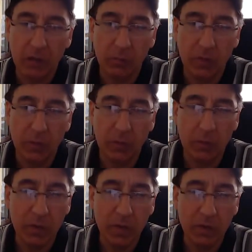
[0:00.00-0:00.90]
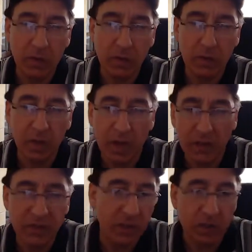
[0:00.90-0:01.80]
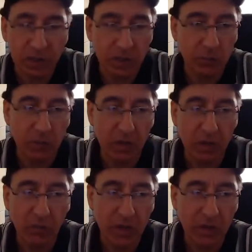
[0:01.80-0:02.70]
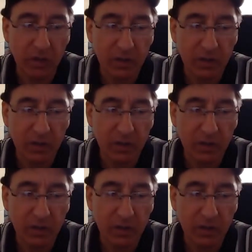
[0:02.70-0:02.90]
when I put them in, I seen the thing spinning around.